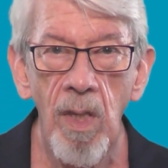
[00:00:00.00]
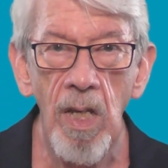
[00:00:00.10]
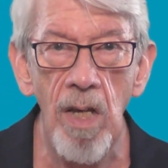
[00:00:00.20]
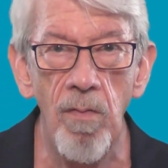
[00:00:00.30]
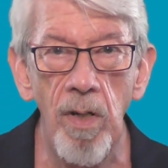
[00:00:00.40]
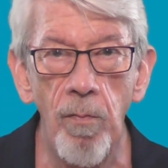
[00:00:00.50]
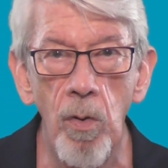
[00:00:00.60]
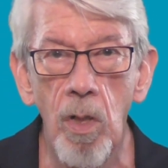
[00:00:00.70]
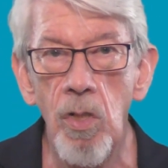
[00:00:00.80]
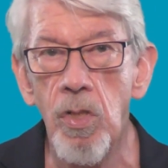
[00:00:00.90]
Even if you
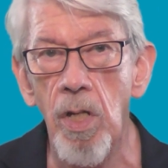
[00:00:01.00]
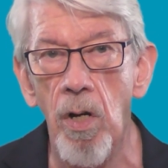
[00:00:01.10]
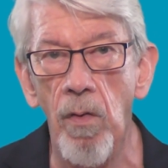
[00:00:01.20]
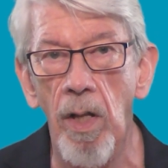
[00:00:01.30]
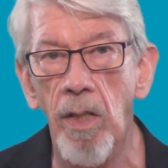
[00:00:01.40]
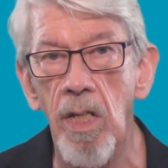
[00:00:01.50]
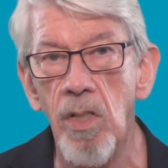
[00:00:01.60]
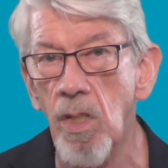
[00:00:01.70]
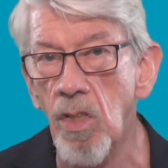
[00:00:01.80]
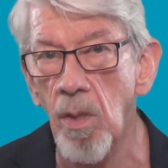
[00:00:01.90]
consider that
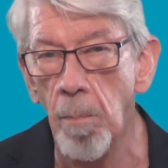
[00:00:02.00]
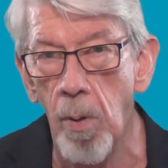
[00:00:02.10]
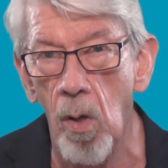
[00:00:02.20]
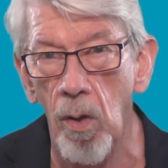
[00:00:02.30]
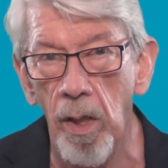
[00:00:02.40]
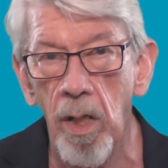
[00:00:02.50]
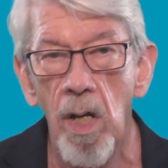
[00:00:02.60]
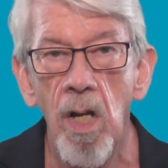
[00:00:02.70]
these are symbolic,